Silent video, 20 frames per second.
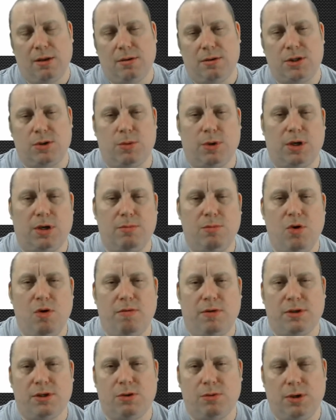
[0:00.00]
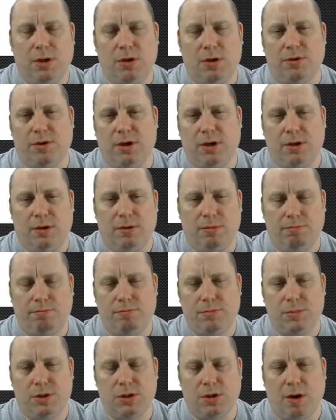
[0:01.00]
So we're going to move on to another
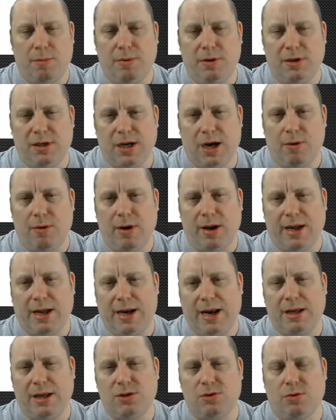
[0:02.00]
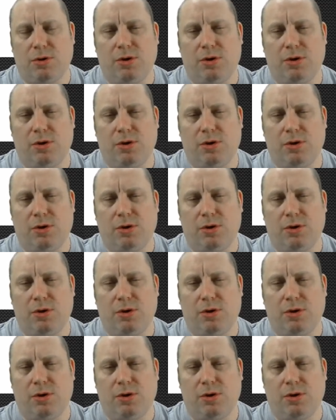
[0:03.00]
type of direct connect,